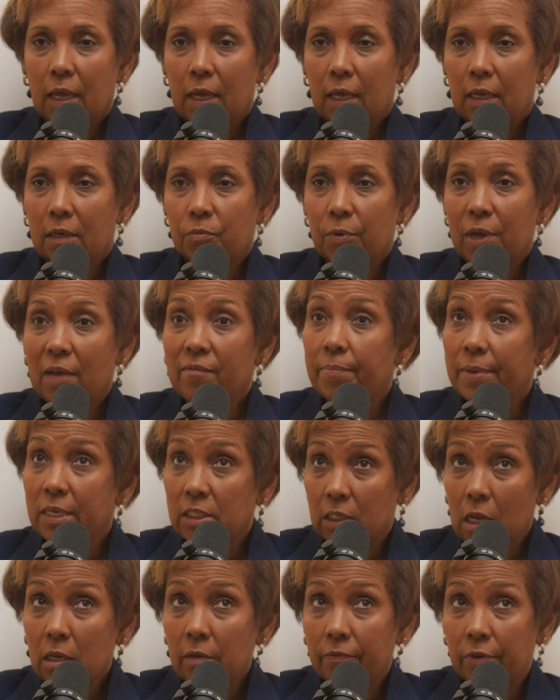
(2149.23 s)
And we have a
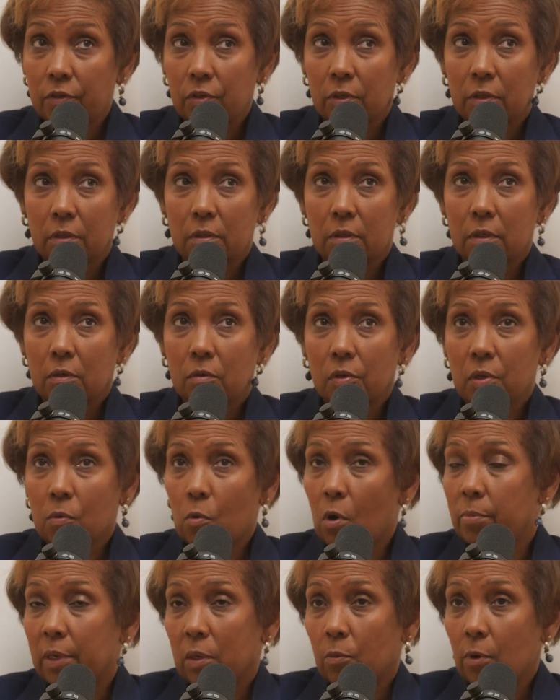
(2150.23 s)
big television on the
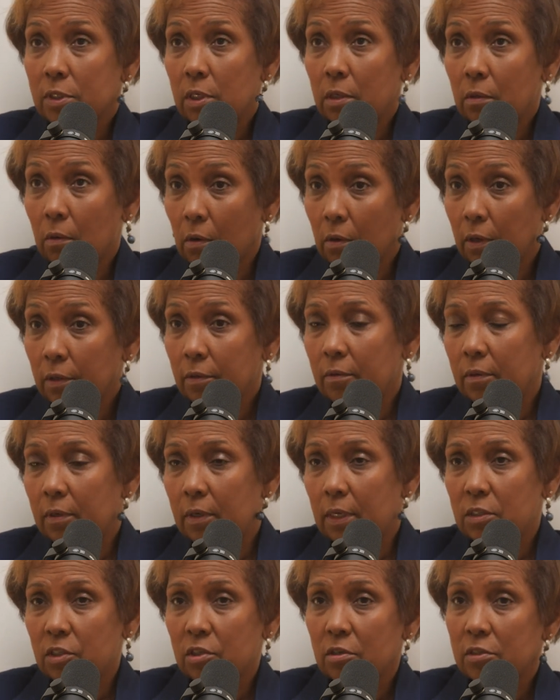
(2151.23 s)
wall, but it wasn't on.
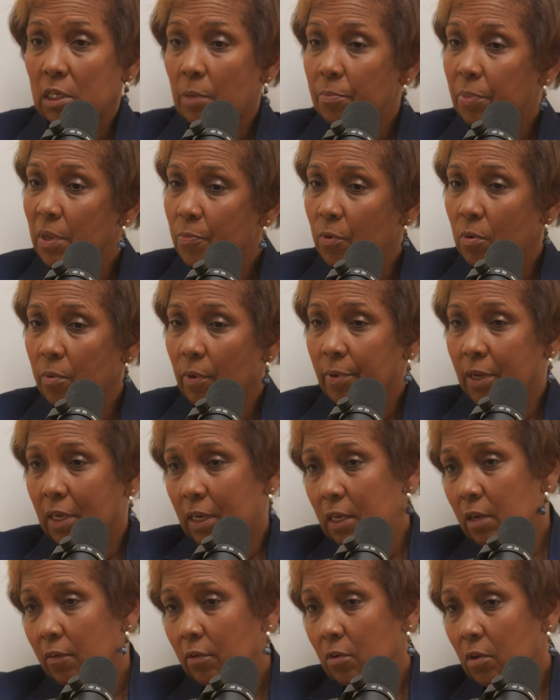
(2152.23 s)
And so some people were
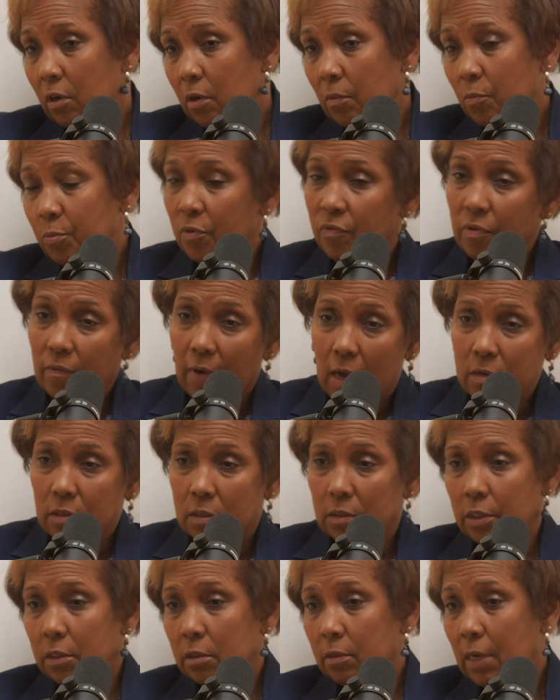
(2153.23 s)
going to move around
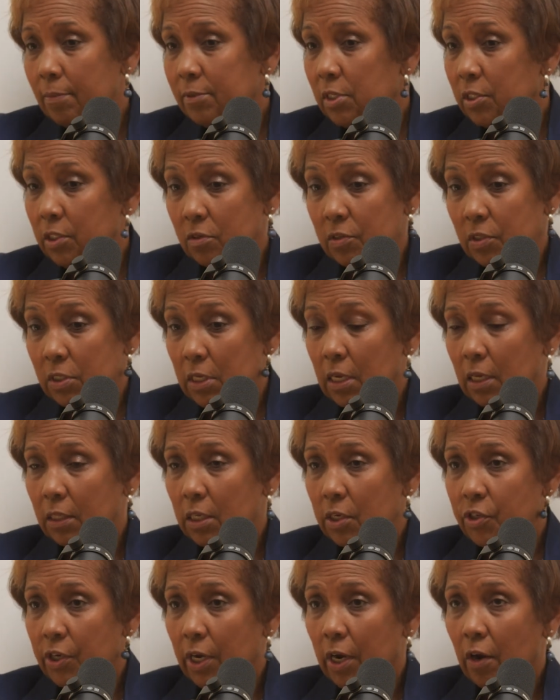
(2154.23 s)
a little. I was still sitting
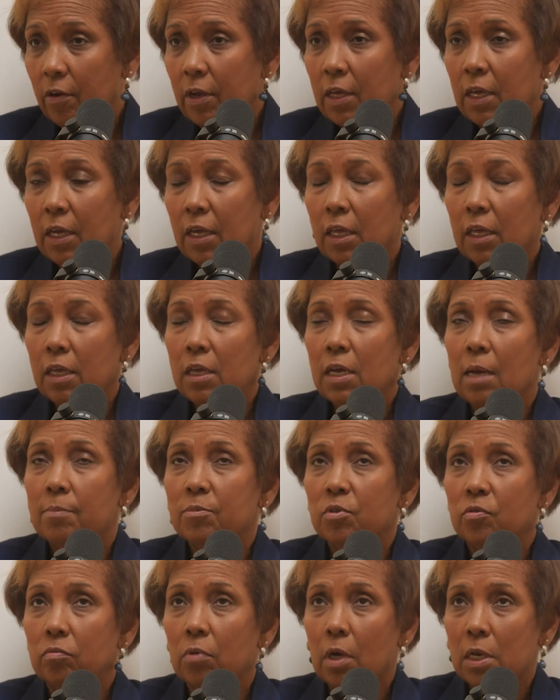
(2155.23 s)
in the chair. He
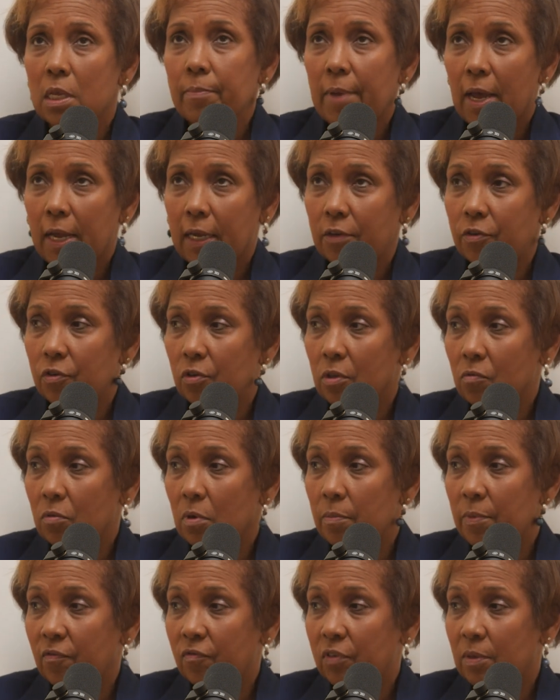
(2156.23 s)
comes running back into the
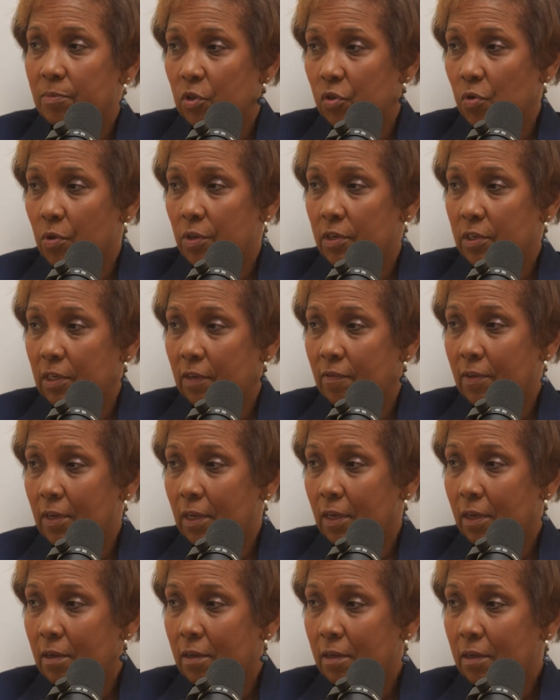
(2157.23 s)
room and flips on the
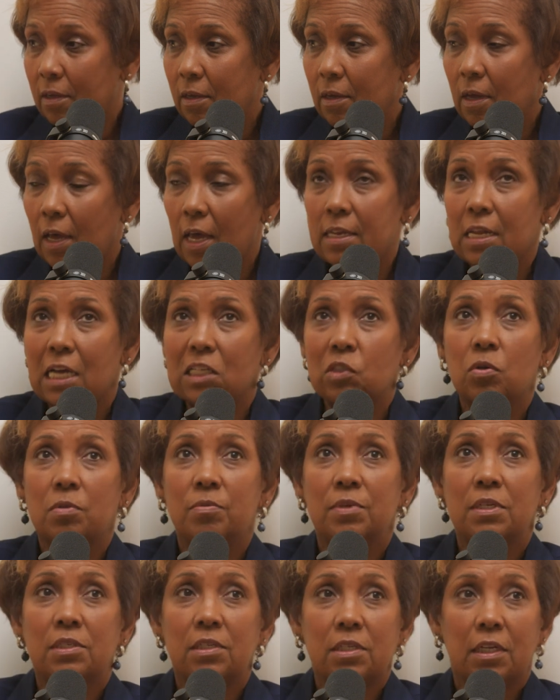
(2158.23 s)
TV. And that's
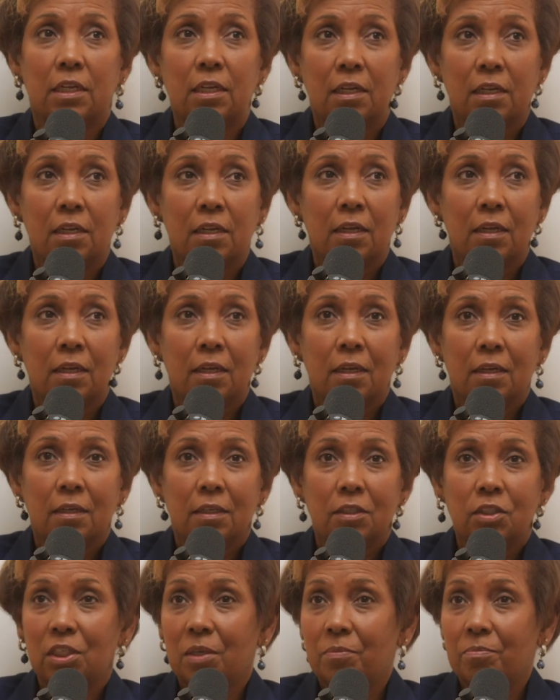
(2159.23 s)
when we see
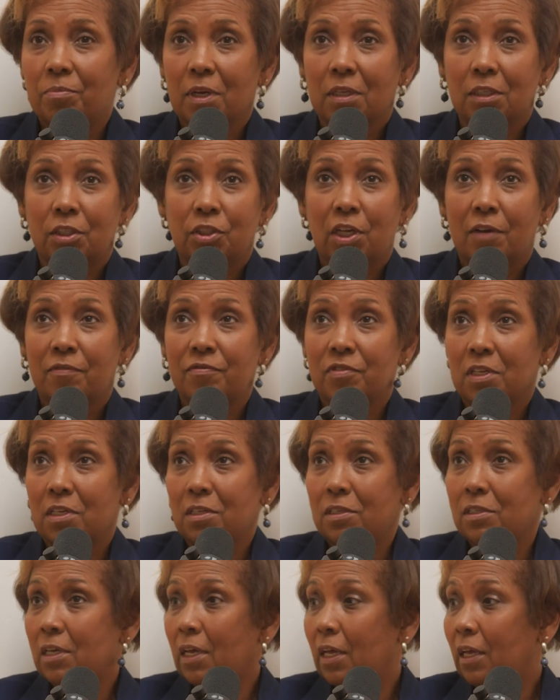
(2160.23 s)
Jim
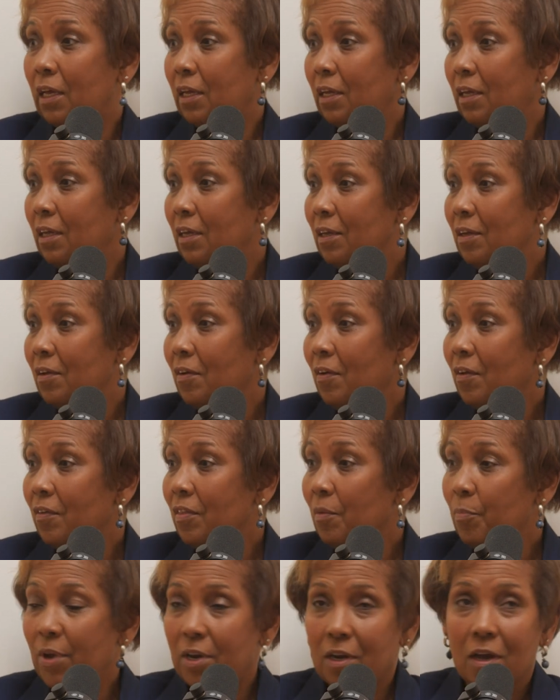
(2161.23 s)
Miklashevsky say,
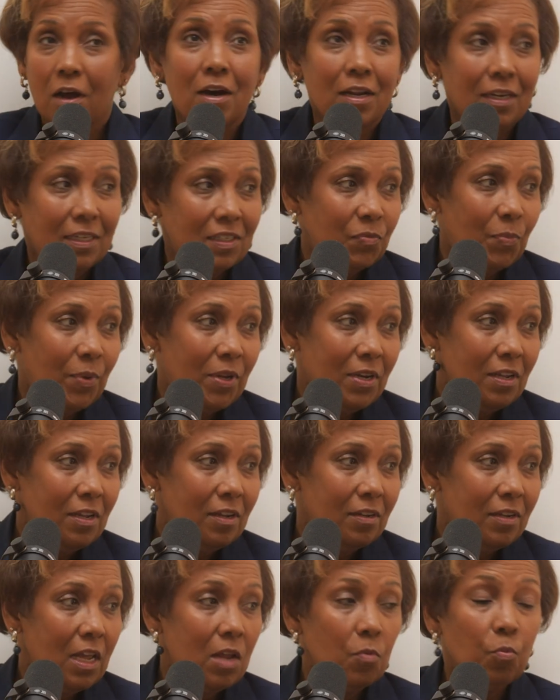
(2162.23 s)
"The Pentagon has been
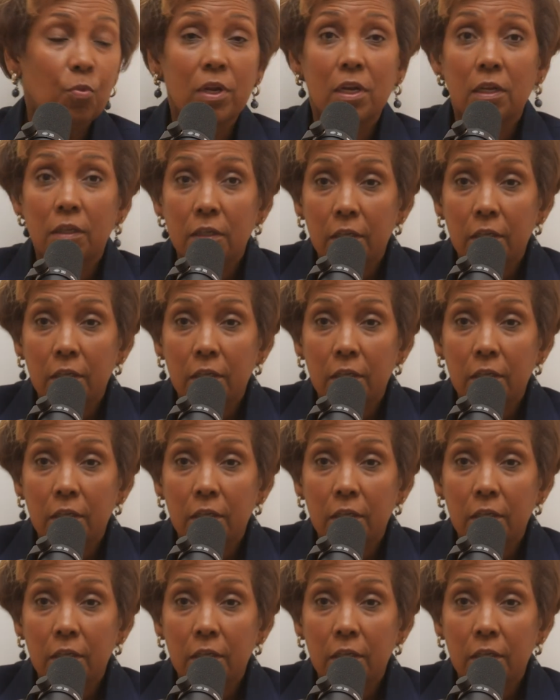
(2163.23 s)
hit." And we